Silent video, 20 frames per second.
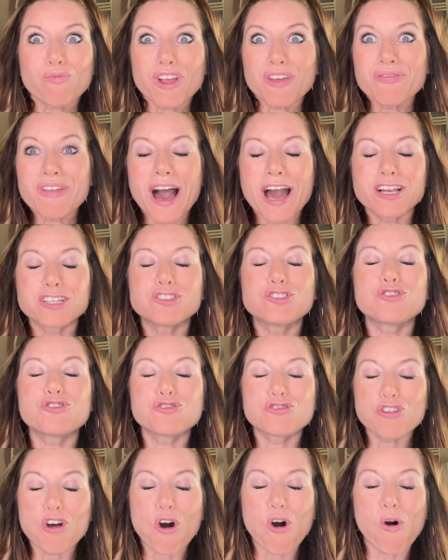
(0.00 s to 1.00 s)
That is
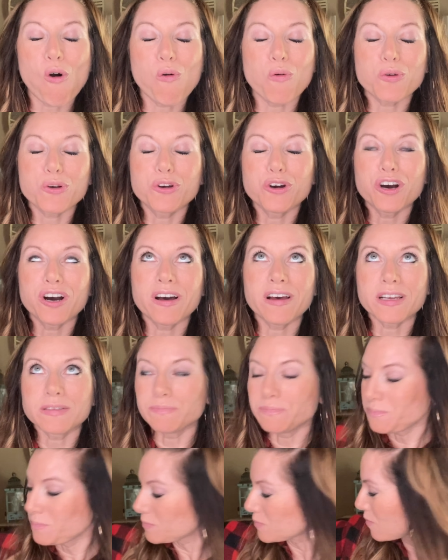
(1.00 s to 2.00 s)
so good.
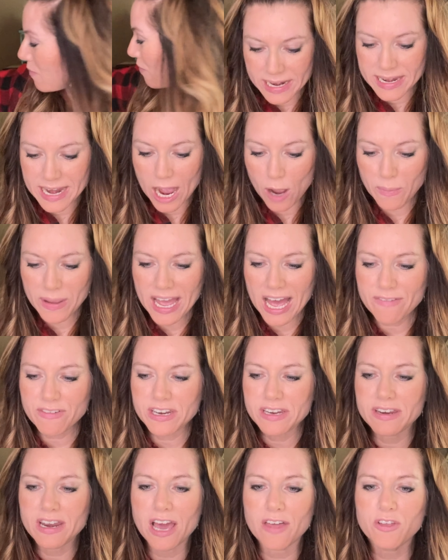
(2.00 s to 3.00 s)
Now we have
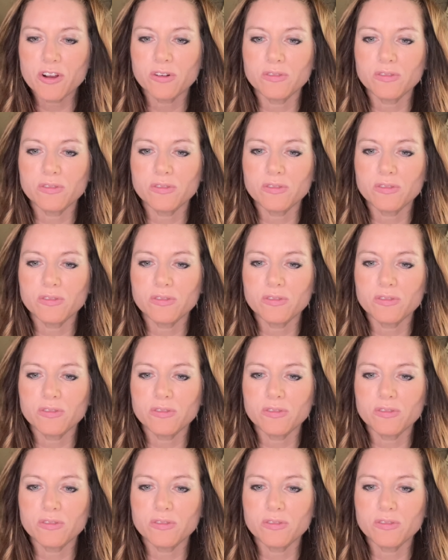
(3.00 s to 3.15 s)
another